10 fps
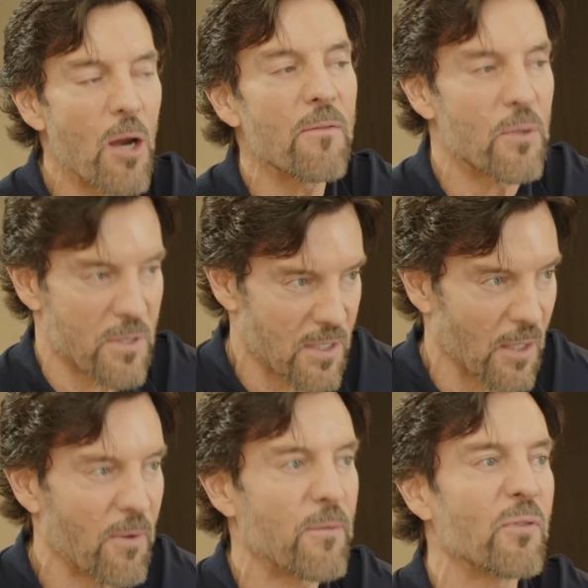of
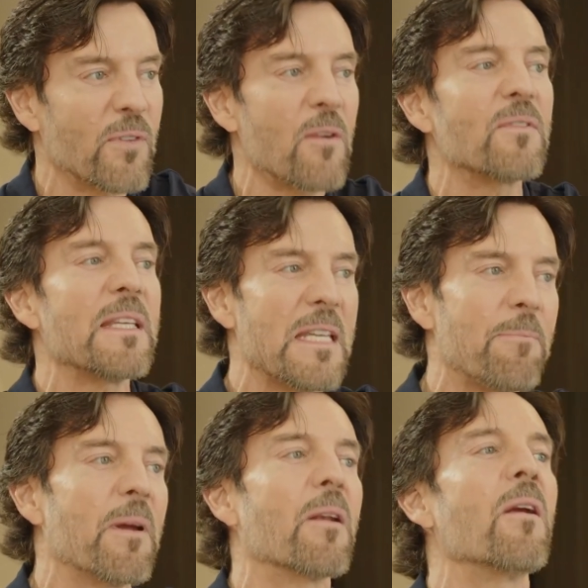yourself, if you start to eat
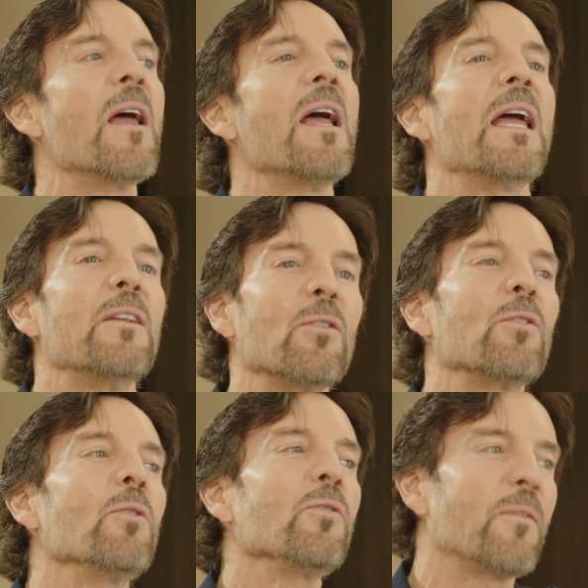better, and you
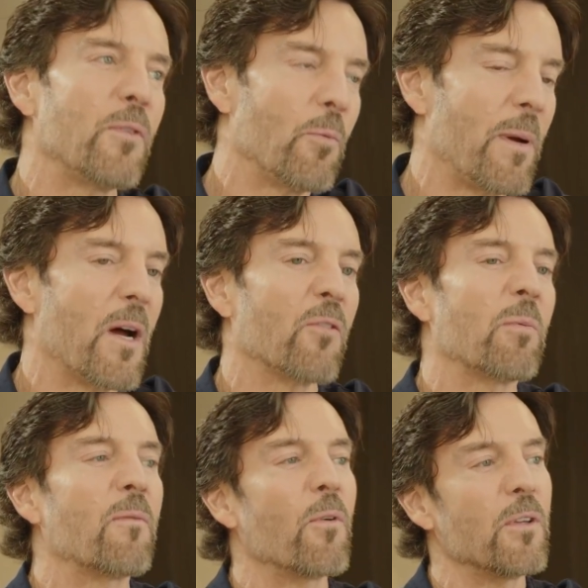lose a few pounds
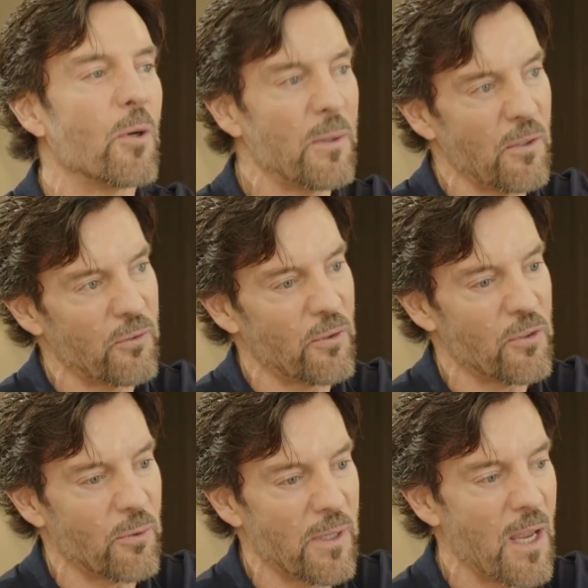before you go into
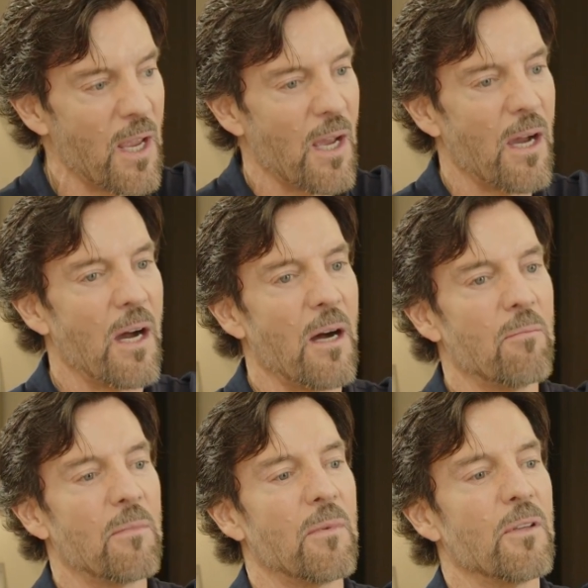surgery,
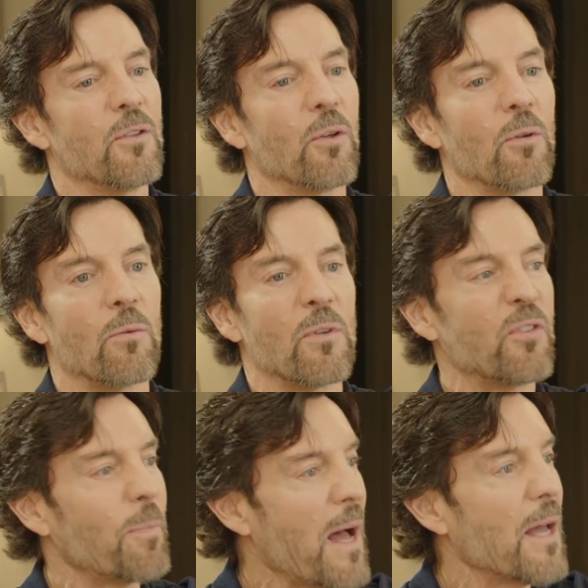you'll
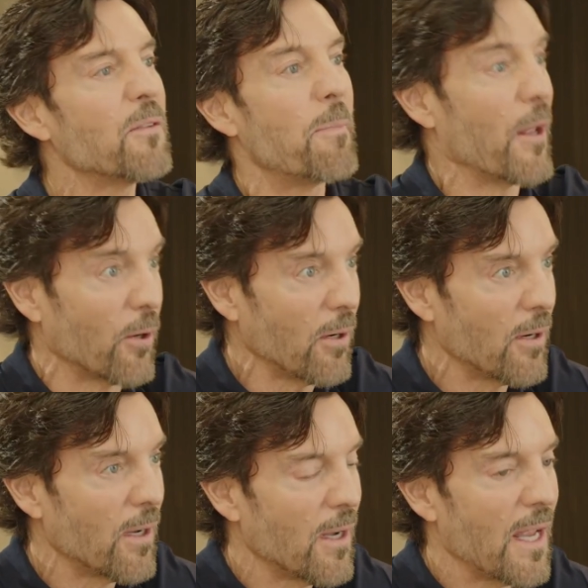respond better,
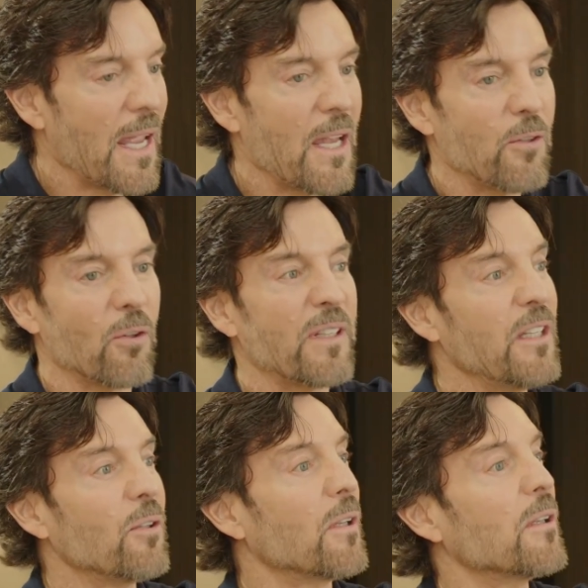and you'll
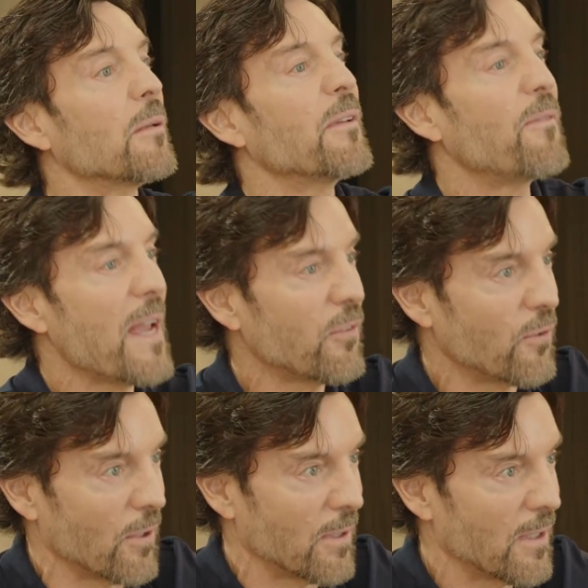heal a little bit faster.